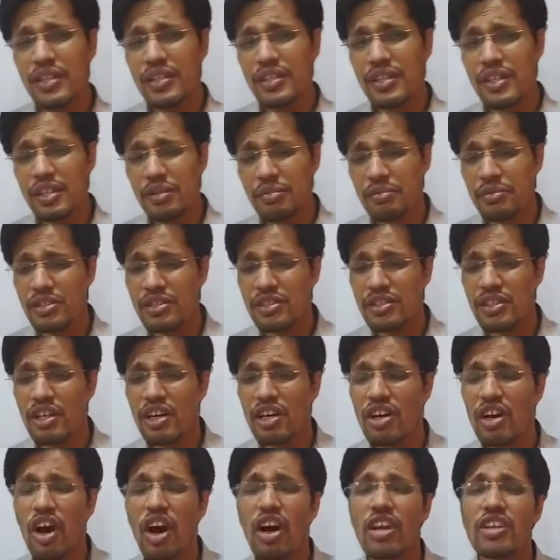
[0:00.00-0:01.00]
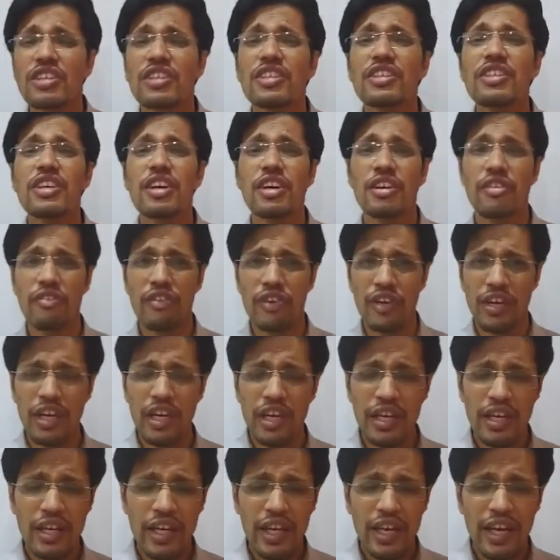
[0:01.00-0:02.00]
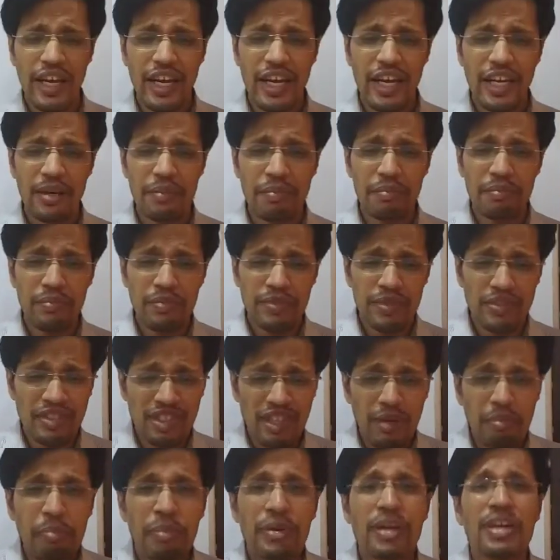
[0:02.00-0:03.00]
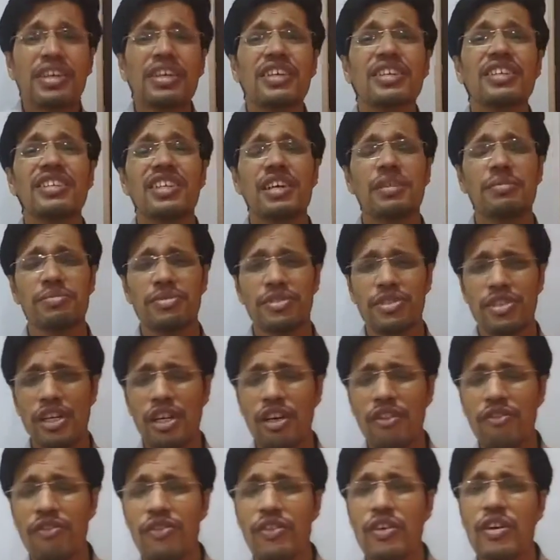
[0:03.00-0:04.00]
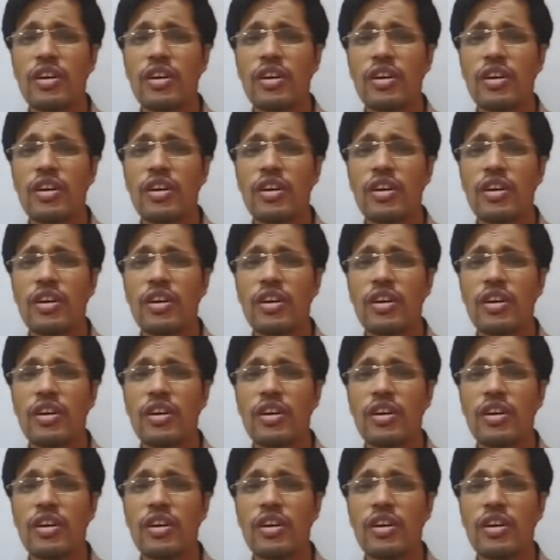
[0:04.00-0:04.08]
That means they lost their way and separated themselves